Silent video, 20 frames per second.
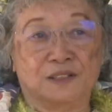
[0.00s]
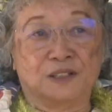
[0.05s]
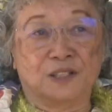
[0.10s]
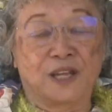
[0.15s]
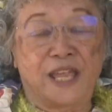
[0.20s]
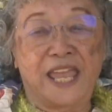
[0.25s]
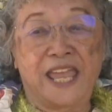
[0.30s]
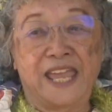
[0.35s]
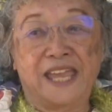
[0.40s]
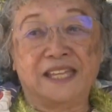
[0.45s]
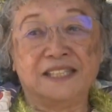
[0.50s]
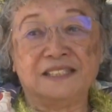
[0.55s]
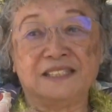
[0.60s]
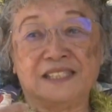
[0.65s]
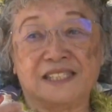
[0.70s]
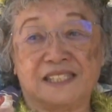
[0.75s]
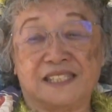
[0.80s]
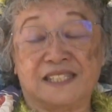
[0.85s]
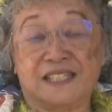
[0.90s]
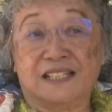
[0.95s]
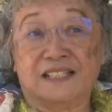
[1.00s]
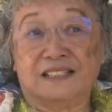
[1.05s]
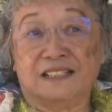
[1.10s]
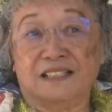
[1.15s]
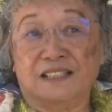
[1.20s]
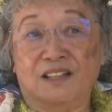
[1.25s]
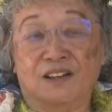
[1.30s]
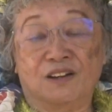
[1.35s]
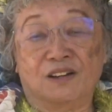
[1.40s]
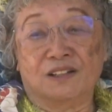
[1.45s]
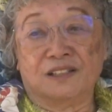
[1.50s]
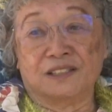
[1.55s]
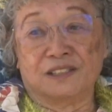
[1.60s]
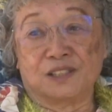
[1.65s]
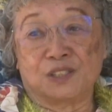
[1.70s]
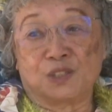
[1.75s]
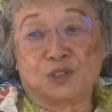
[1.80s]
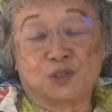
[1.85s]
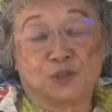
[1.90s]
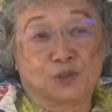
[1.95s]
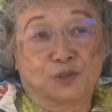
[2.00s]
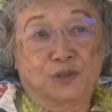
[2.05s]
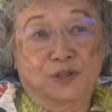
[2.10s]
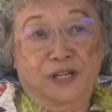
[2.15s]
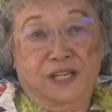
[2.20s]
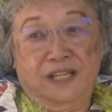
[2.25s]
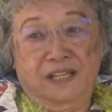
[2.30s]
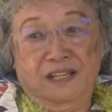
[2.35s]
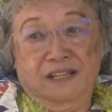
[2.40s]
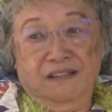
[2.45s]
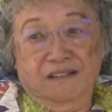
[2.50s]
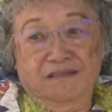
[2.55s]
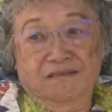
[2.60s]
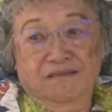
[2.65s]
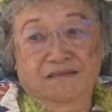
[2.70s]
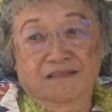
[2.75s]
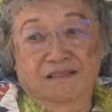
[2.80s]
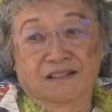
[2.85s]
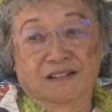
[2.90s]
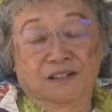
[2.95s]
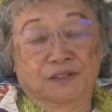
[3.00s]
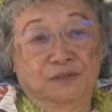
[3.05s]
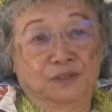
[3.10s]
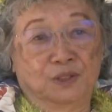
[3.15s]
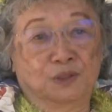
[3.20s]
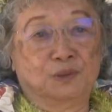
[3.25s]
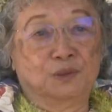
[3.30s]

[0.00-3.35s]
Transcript: The hands tell all the story of the